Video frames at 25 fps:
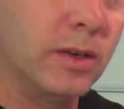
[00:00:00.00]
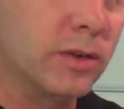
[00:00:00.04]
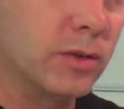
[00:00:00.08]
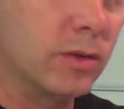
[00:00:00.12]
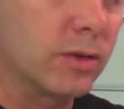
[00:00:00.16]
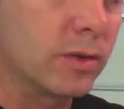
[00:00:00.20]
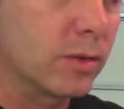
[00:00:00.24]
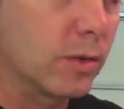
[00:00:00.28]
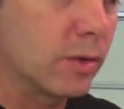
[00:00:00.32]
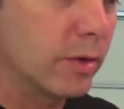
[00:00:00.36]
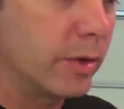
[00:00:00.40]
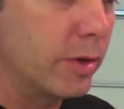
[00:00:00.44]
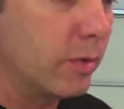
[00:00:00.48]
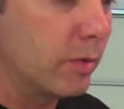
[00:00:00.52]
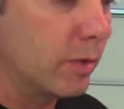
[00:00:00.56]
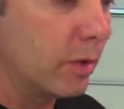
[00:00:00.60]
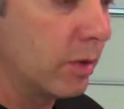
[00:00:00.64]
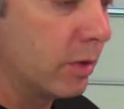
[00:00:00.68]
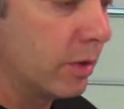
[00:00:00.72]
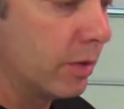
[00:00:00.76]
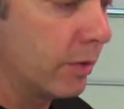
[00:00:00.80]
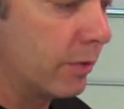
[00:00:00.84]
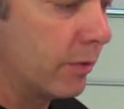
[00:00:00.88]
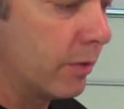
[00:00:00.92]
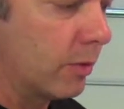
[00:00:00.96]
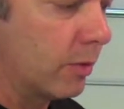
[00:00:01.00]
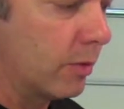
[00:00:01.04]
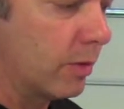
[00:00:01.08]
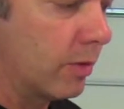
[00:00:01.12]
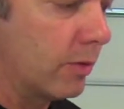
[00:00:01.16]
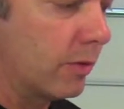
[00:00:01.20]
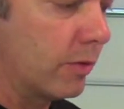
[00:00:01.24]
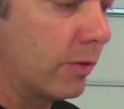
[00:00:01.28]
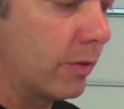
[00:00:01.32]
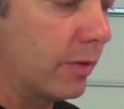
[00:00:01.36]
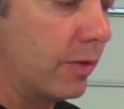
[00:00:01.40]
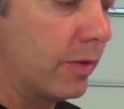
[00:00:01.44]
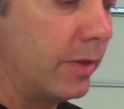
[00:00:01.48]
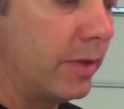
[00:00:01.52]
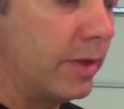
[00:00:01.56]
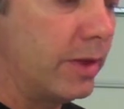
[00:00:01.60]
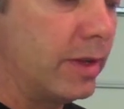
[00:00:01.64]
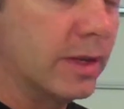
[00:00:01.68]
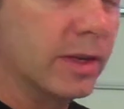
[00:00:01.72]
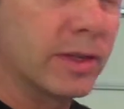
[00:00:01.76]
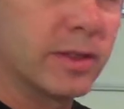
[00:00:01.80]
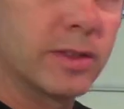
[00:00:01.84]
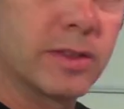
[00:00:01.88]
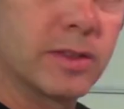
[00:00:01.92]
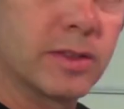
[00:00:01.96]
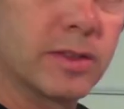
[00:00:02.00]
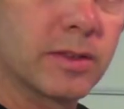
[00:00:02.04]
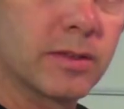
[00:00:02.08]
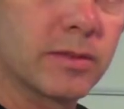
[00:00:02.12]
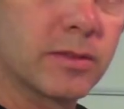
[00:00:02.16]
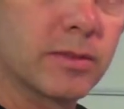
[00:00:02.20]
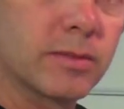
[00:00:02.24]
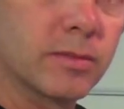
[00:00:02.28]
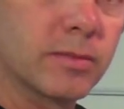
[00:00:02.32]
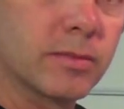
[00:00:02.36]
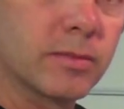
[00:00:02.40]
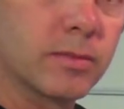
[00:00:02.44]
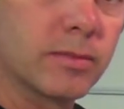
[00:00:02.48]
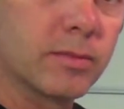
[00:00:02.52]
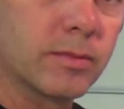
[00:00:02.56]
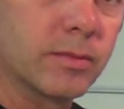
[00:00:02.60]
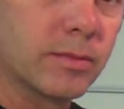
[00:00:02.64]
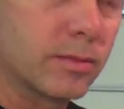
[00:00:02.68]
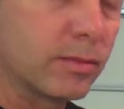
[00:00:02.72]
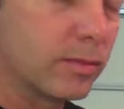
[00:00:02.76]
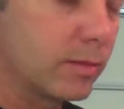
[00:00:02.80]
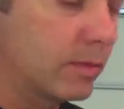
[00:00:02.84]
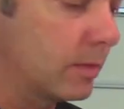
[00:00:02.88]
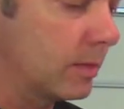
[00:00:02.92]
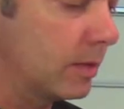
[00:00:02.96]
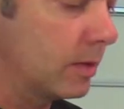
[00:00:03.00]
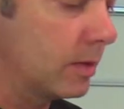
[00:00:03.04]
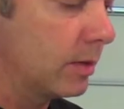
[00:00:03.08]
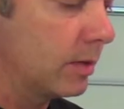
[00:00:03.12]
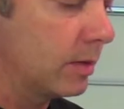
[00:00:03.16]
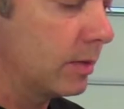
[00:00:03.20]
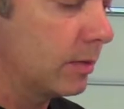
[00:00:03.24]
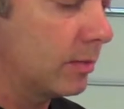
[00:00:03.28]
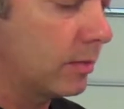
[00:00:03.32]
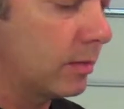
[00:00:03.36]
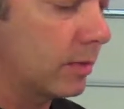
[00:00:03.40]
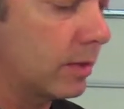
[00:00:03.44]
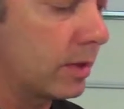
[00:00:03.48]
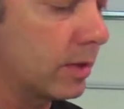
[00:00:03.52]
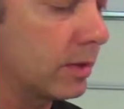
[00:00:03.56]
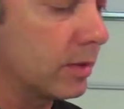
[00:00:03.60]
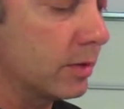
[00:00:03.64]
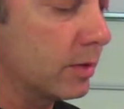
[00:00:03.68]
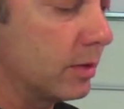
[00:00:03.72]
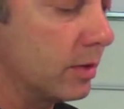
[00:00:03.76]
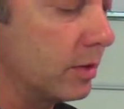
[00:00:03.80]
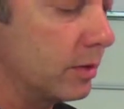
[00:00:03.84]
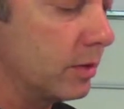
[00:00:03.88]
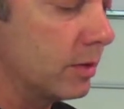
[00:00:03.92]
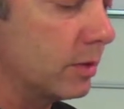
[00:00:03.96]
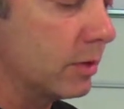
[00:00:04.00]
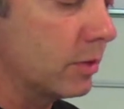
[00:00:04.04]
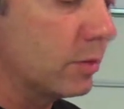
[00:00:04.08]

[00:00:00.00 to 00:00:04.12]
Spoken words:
the store, you want to look for this, because this is